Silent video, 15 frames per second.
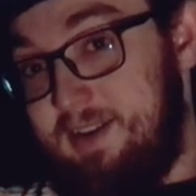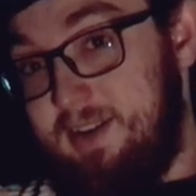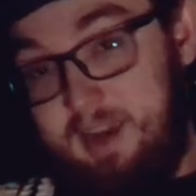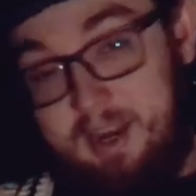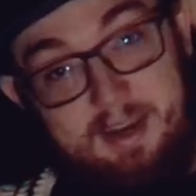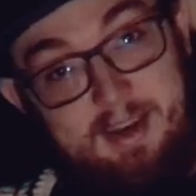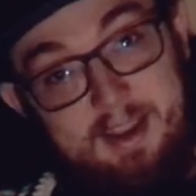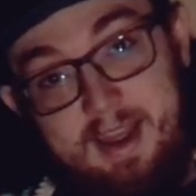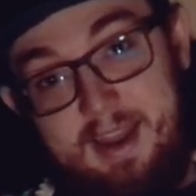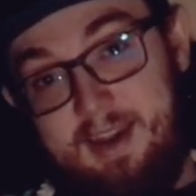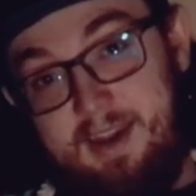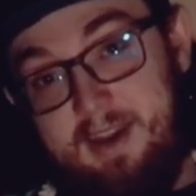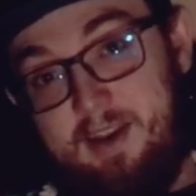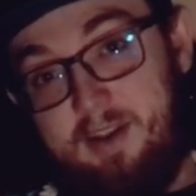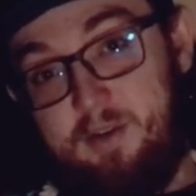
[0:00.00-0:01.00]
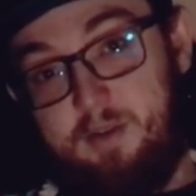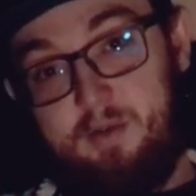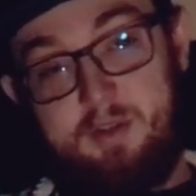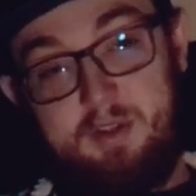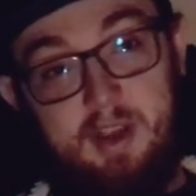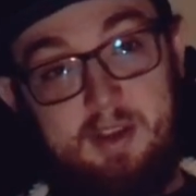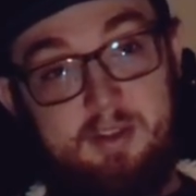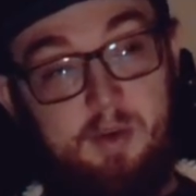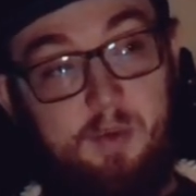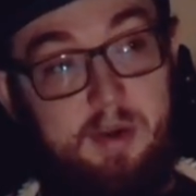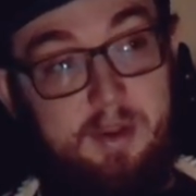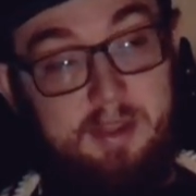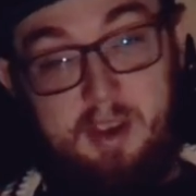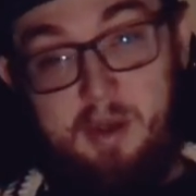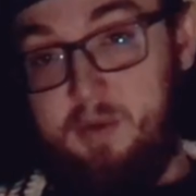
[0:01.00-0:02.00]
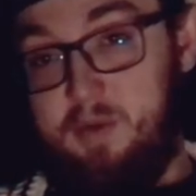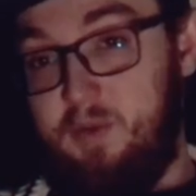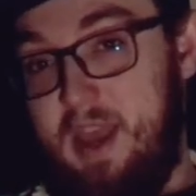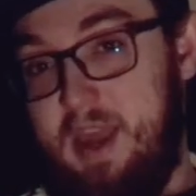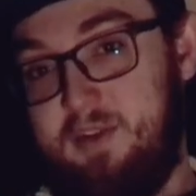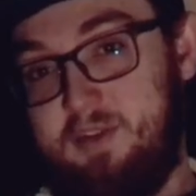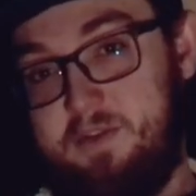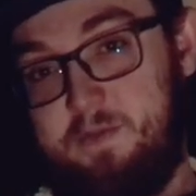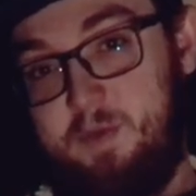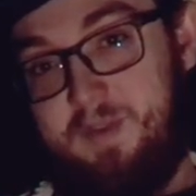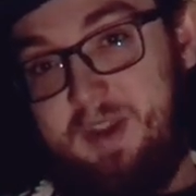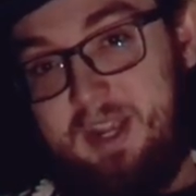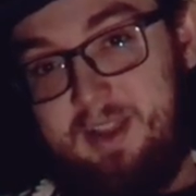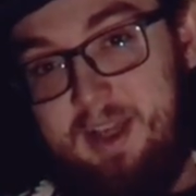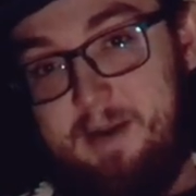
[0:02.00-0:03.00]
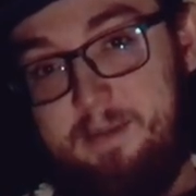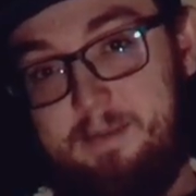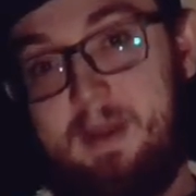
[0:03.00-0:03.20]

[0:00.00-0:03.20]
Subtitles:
Kent Gunn, who's also one of the co-creators of Movie Club.